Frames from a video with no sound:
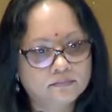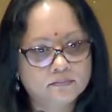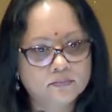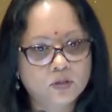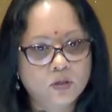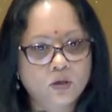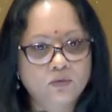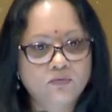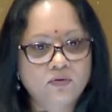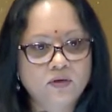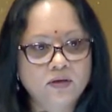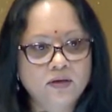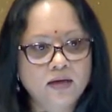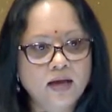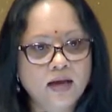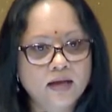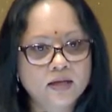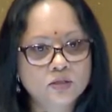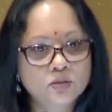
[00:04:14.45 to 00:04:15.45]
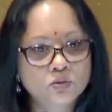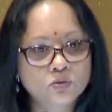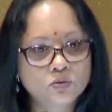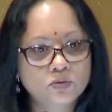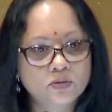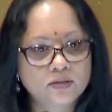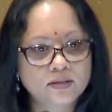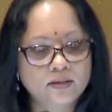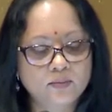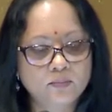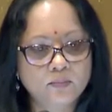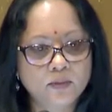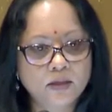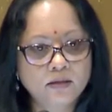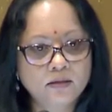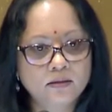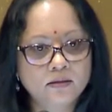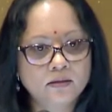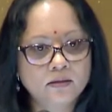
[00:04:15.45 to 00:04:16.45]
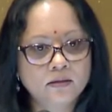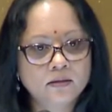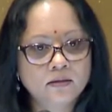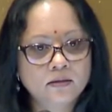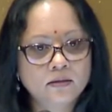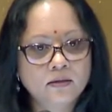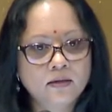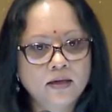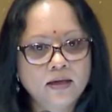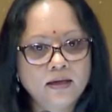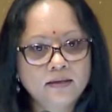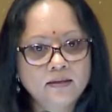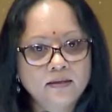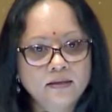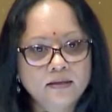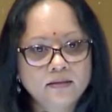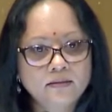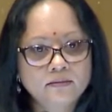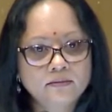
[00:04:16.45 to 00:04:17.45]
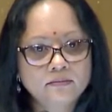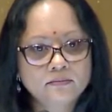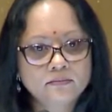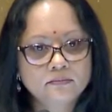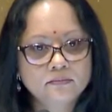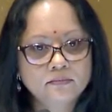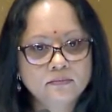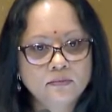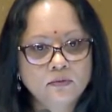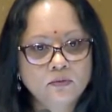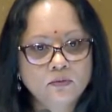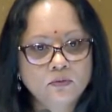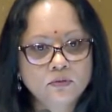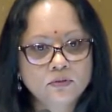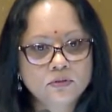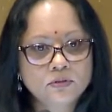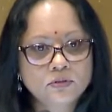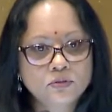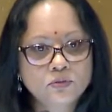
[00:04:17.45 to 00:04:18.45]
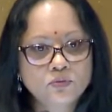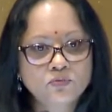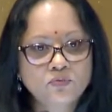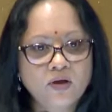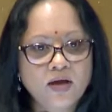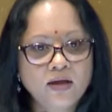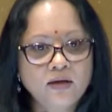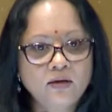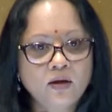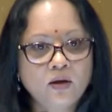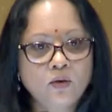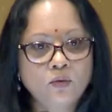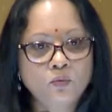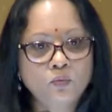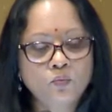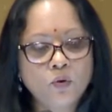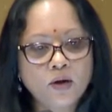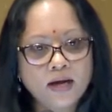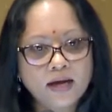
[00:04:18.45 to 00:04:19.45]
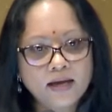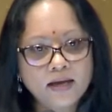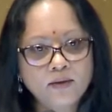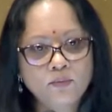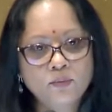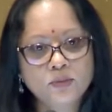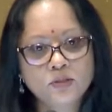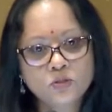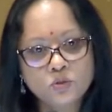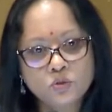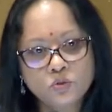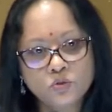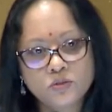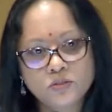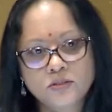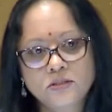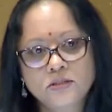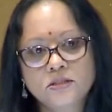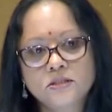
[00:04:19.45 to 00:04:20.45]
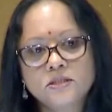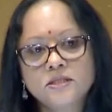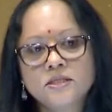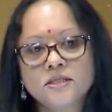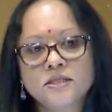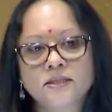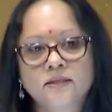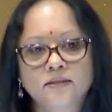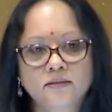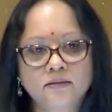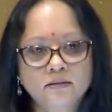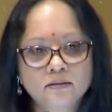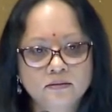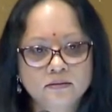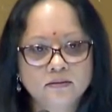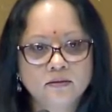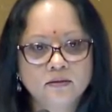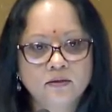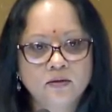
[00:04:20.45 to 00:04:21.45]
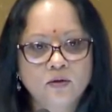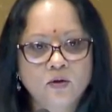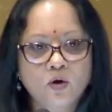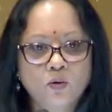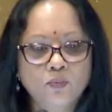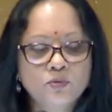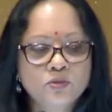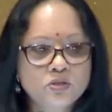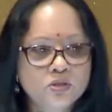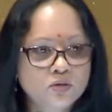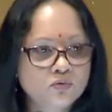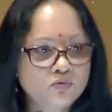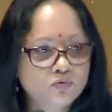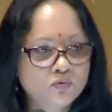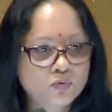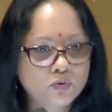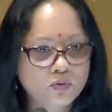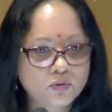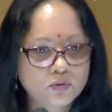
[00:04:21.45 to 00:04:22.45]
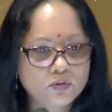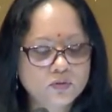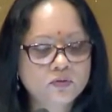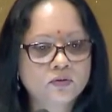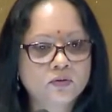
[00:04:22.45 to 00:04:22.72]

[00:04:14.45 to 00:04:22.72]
a very high student number, and then thought to find out why were students still opting for